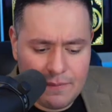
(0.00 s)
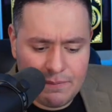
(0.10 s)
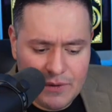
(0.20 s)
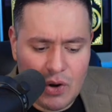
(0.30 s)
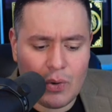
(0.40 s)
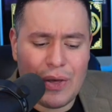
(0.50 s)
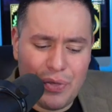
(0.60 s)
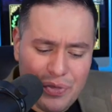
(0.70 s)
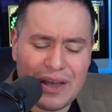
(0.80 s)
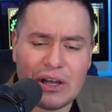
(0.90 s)
you know,
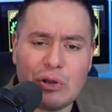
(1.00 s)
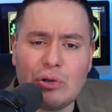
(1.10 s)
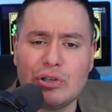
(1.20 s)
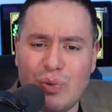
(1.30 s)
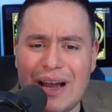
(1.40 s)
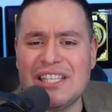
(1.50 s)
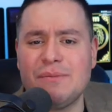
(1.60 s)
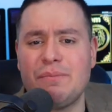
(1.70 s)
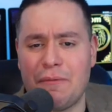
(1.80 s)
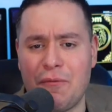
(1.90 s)
think a little twice
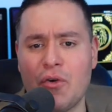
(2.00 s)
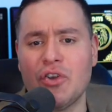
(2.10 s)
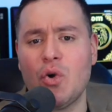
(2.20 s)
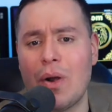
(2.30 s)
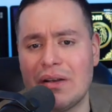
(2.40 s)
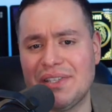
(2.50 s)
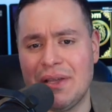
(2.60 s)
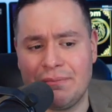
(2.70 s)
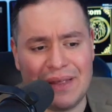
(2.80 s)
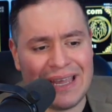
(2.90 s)
before you wear something.